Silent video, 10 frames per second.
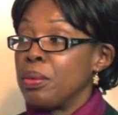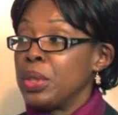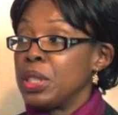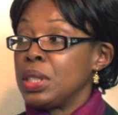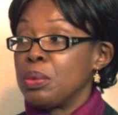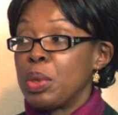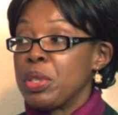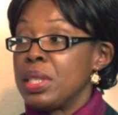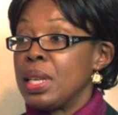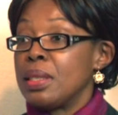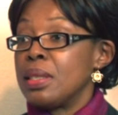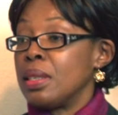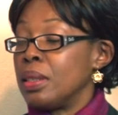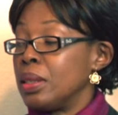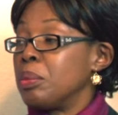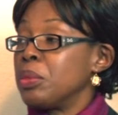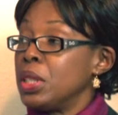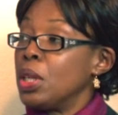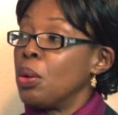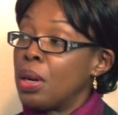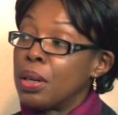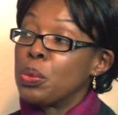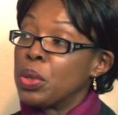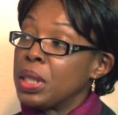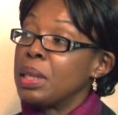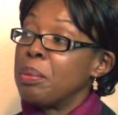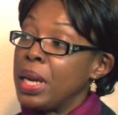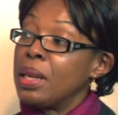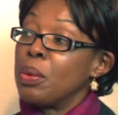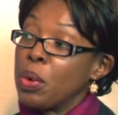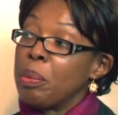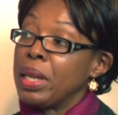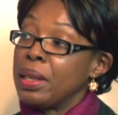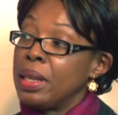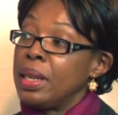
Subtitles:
which represents hardworking men and women